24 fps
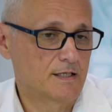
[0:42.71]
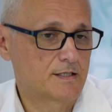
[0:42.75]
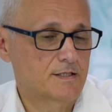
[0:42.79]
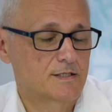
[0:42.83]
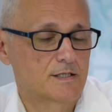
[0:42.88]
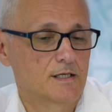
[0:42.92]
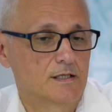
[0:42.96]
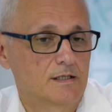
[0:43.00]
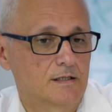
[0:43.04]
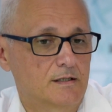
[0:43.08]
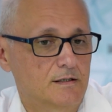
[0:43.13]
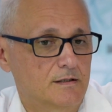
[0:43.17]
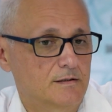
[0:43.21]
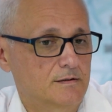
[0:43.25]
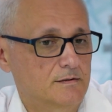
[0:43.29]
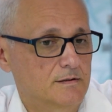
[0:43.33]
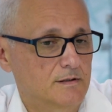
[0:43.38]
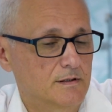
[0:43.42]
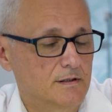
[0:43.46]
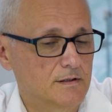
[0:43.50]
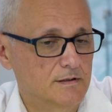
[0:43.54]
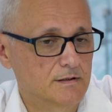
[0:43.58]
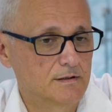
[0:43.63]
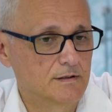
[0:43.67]
It
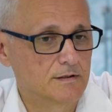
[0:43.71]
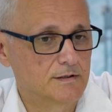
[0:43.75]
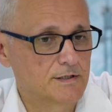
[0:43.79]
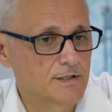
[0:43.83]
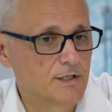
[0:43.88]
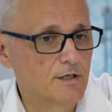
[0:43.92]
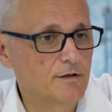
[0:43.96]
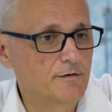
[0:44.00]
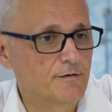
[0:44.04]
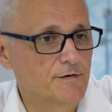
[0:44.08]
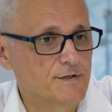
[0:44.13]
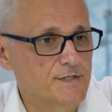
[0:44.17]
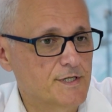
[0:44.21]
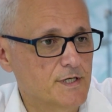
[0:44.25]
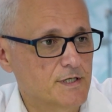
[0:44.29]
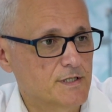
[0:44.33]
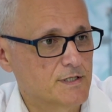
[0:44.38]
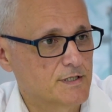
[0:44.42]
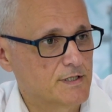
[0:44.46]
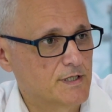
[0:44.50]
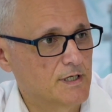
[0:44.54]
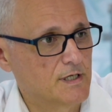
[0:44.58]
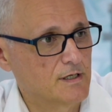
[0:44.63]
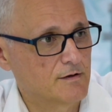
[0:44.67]

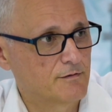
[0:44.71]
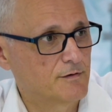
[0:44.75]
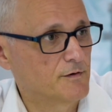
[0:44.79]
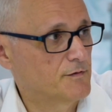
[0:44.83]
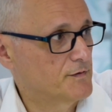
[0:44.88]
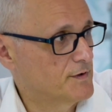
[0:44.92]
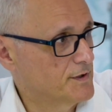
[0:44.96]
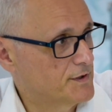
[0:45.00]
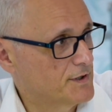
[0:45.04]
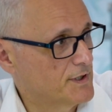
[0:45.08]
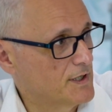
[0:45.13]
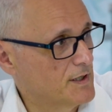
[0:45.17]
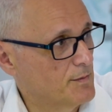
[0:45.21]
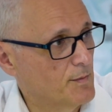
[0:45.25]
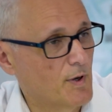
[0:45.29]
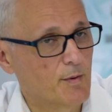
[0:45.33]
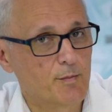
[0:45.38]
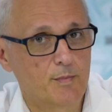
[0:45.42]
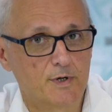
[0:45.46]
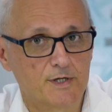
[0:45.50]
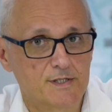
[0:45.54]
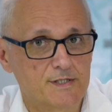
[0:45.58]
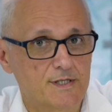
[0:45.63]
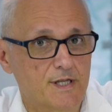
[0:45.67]
services the 53
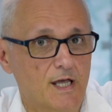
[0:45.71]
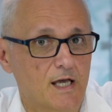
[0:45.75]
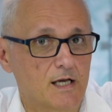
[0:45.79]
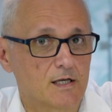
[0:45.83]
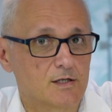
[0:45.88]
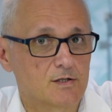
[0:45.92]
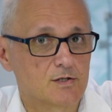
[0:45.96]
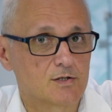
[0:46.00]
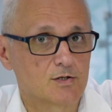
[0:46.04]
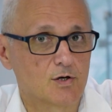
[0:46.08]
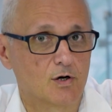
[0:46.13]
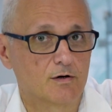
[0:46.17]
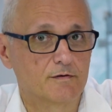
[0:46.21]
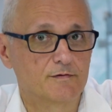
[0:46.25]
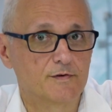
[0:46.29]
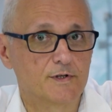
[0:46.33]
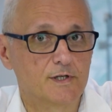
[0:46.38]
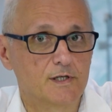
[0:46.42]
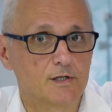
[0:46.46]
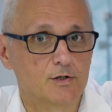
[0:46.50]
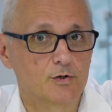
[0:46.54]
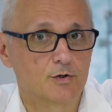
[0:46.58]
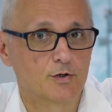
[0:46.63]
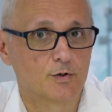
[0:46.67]
member states of the
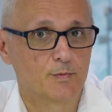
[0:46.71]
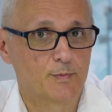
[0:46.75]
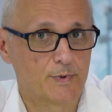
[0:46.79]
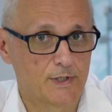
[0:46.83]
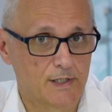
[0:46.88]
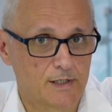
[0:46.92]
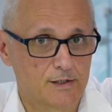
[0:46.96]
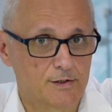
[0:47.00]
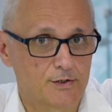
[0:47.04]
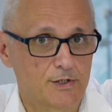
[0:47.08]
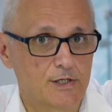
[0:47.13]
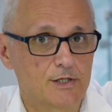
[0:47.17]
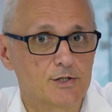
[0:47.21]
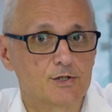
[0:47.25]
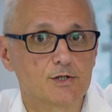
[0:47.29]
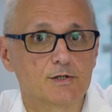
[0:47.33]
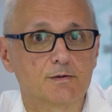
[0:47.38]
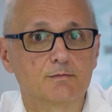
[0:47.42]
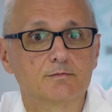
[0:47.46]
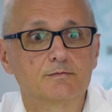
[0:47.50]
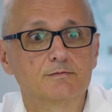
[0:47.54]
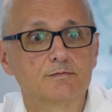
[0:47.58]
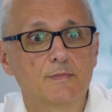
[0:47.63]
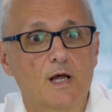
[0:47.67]
European
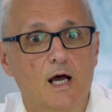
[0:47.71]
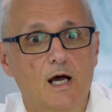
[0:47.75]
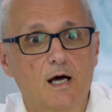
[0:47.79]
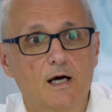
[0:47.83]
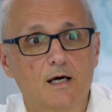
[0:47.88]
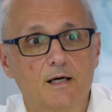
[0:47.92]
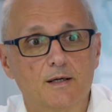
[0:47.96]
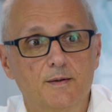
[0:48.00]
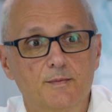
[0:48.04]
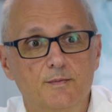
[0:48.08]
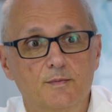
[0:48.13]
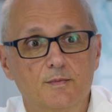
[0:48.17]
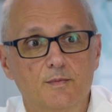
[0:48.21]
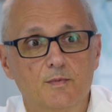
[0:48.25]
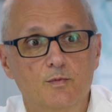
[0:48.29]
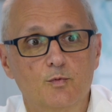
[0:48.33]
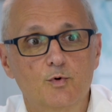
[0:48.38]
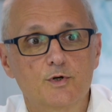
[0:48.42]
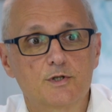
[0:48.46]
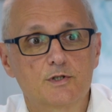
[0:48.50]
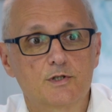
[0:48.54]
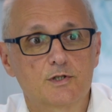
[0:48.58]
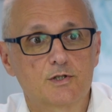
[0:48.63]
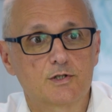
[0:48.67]
region,
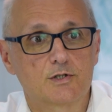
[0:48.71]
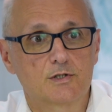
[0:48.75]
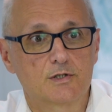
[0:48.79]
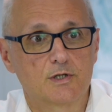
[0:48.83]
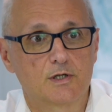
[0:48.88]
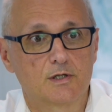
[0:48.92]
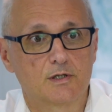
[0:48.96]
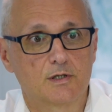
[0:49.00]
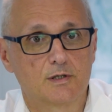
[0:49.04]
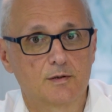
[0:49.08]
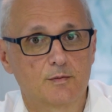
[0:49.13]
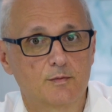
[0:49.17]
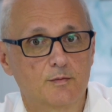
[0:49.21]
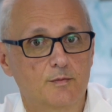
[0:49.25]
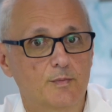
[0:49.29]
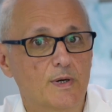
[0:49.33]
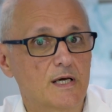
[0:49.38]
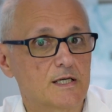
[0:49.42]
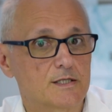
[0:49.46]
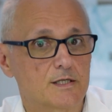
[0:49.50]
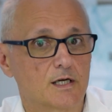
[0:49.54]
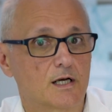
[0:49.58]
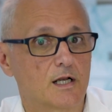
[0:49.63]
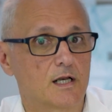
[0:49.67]
which
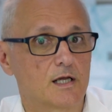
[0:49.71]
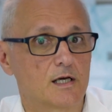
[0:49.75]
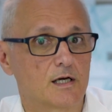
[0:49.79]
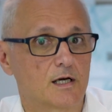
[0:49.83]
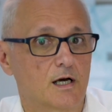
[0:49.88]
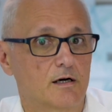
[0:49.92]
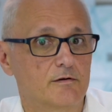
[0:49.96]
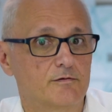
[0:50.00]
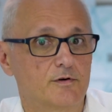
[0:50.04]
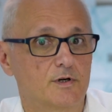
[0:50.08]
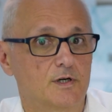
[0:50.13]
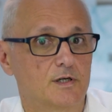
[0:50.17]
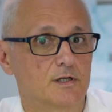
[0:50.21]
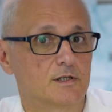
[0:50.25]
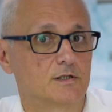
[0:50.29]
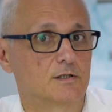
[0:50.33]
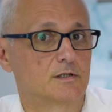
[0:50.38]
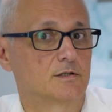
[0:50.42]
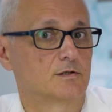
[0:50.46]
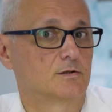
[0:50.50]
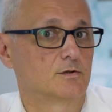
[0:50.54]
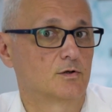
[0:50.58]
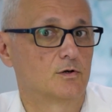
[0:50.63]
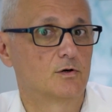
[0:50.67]
basically
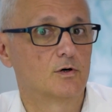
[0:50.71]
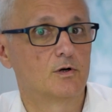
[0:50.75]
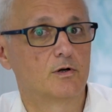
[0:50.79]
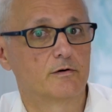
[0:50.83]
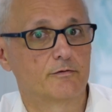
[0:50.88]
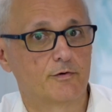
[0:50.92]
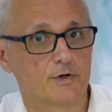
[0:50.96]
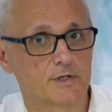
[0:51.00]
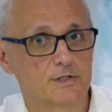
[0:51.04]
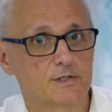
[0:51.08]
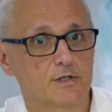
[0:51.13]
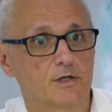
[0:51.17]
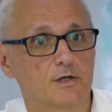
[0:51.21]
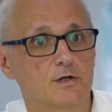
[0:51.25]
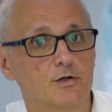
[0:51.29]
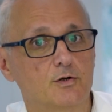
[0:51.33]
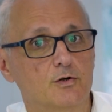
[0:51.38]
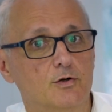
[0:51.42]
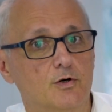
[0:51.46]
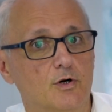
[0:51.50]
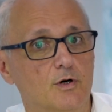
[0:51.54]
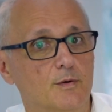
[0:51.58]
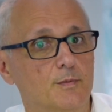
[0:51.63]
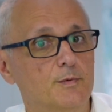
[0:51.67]
covers all of Western
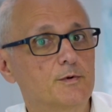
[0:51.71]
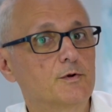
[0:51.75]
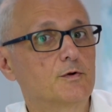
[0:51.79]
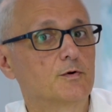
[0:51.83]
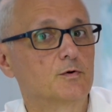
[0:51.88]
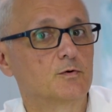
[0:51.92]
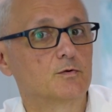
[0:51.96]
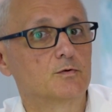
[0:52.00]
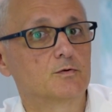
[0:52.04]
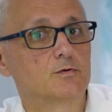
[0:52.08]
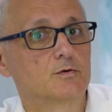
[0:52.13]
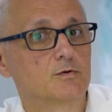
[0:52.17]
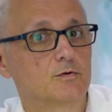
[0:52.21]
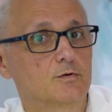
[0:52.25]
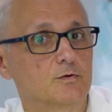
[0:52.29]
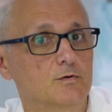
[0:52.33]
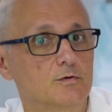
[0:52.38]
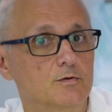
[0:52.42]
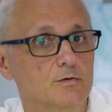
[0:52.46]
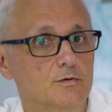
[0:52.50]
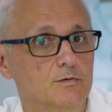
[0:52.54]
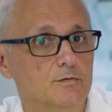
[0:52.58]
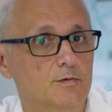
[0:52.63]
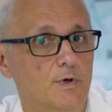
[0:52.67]
Europe through
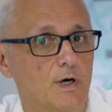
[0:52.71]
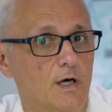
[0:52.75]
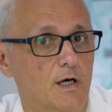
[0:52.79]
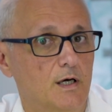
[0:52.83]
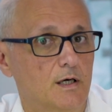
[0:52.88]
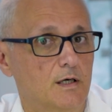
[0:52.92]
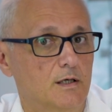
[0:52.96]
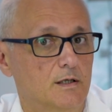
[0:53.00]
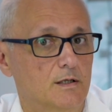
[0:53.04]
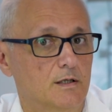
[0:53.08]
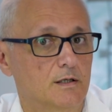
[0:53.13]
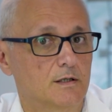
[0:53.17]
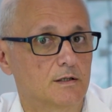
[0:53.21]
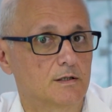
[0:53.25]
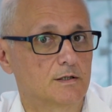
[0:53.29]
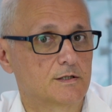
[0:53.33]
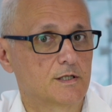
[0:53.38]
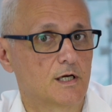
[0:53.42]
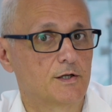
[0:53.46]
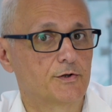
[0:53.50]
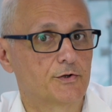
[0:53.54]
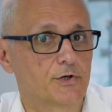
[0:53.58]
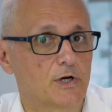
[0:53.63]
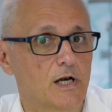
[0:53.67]
to
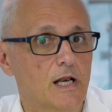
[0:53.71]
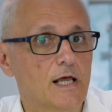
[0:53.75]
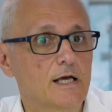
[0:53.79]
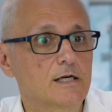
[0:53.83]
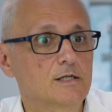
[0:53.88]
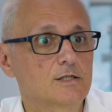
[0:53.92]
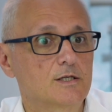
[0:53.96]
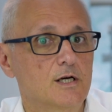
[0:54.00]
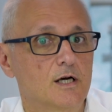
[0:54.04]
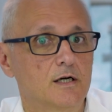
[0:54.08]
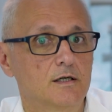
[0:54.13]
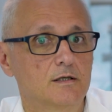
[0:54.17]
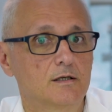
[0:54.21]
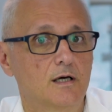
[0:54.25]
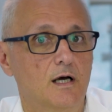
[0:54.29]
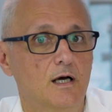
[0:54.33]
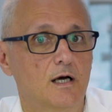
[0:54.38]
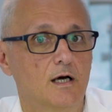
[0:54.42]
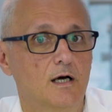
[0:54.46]
Central Asia.